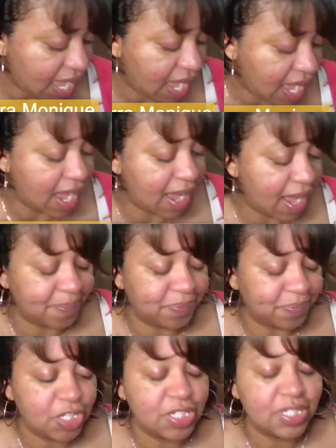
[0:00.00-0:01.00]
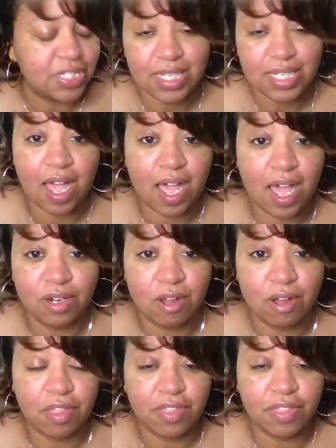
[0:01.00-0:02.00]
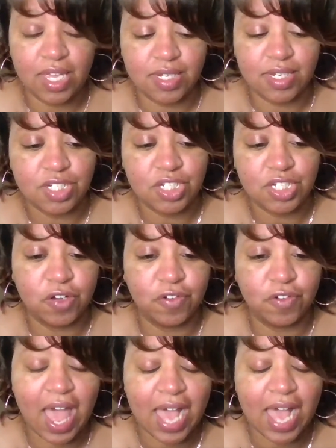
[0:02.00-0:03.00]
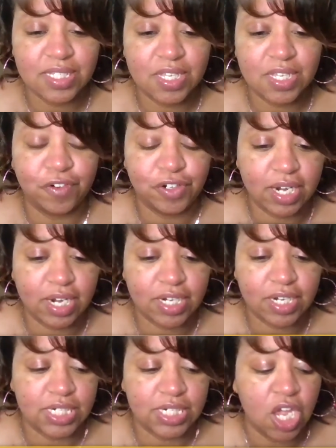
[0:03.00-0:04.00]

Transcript: Um, seek God in all things, you know, ask Him for direction